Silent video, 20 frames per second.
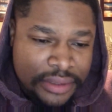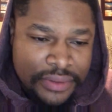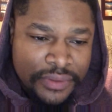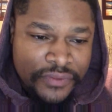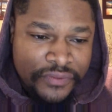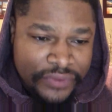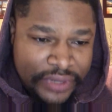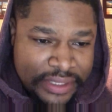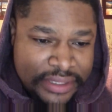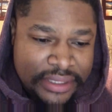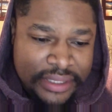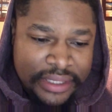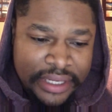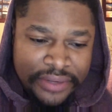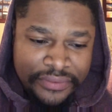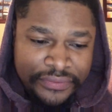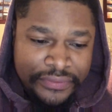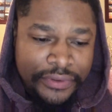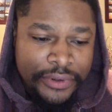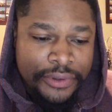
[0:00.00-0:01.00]
to
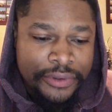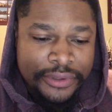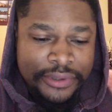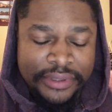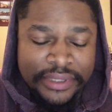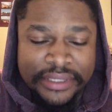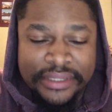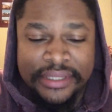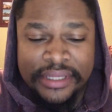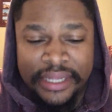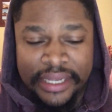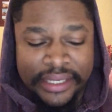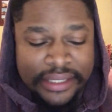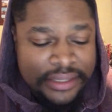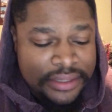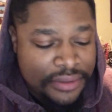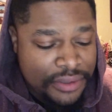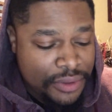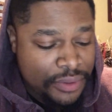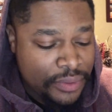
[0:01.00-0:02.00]
investigate further, and this
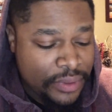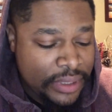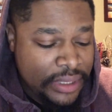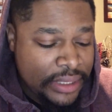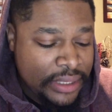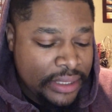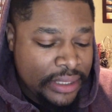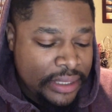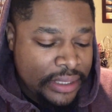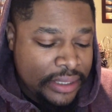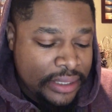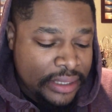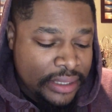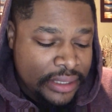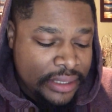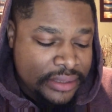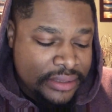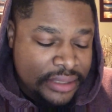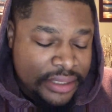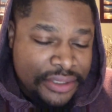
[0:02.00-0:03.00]
led to
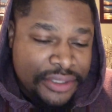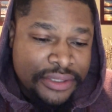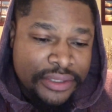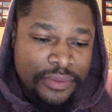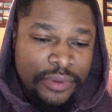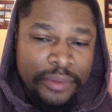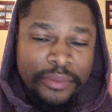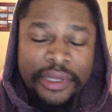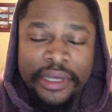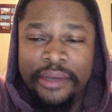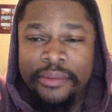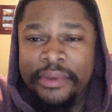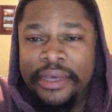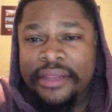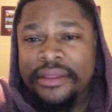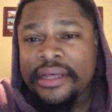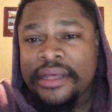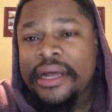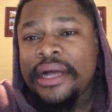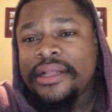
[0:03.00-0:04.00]
essentially what my
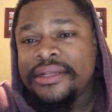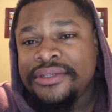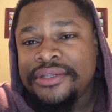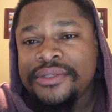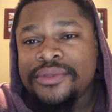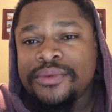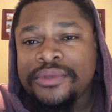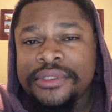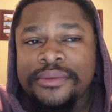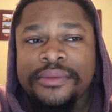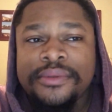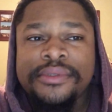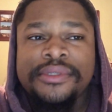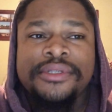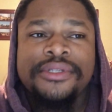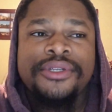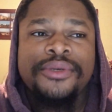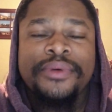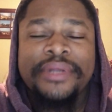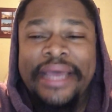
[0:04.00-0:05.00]
methodologies was
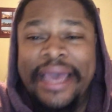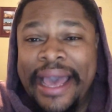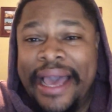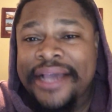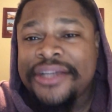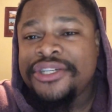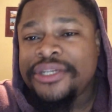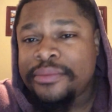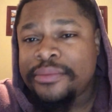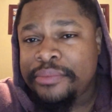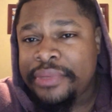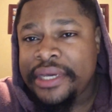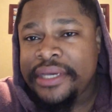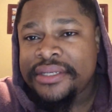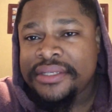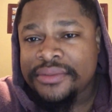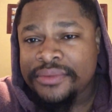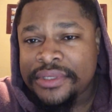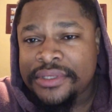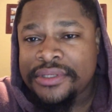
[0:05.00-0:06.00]
to do an
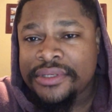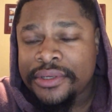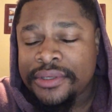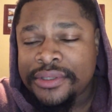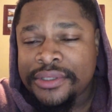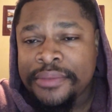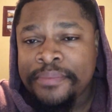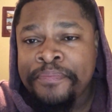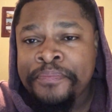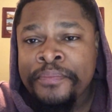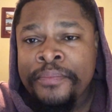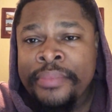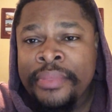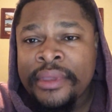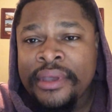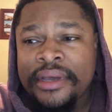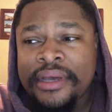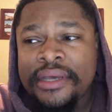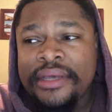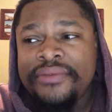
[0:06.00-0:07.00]
action-based research
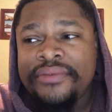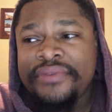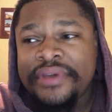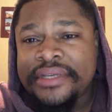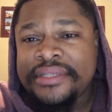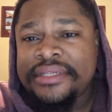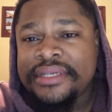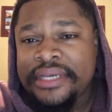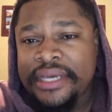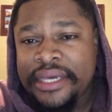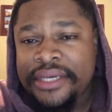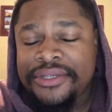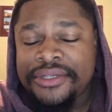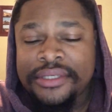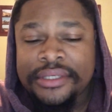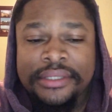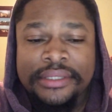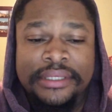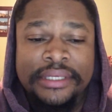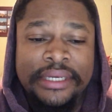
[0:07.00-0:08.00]

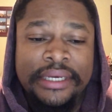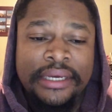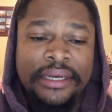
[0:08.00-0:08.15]
investigation.